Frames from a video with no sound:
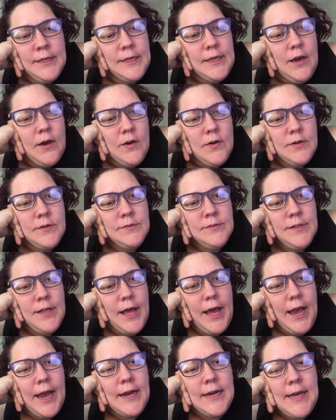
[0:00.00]
Y'all,
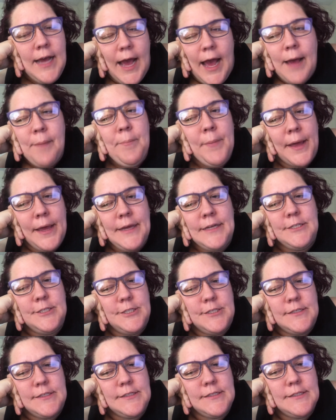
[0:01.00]
I may
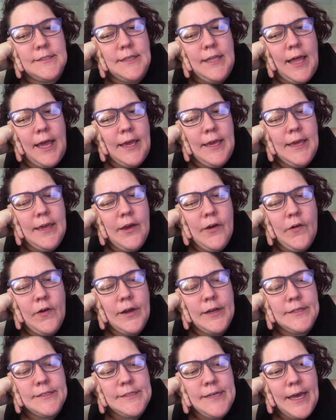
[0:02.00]
just lay here
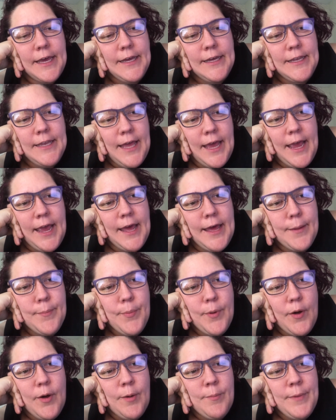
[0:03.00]
and take a nap
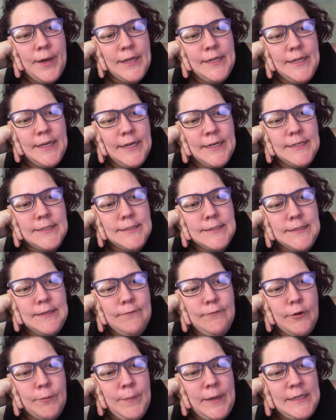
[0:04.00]
on my desk
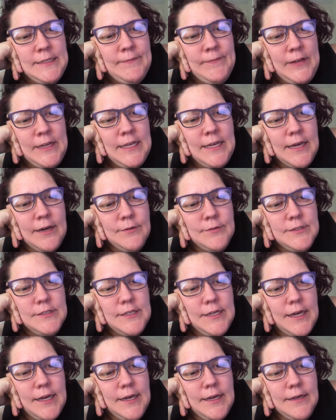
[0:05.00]
for my video
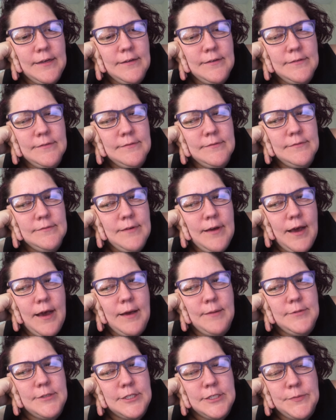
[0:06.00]
today.
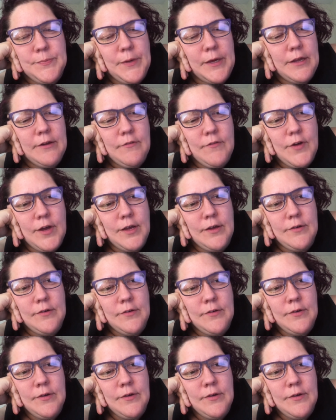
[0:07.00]
I'm just being real.